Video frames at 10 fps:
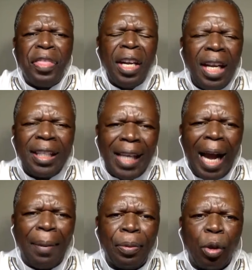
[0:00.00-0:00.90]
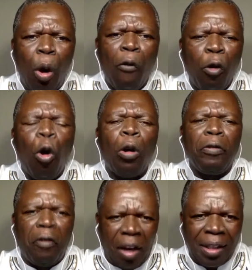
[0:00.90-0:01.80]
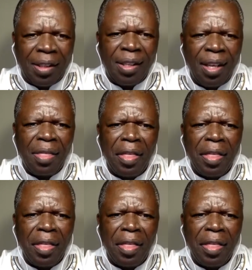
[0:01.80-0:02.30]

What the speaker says: three types of conflicts,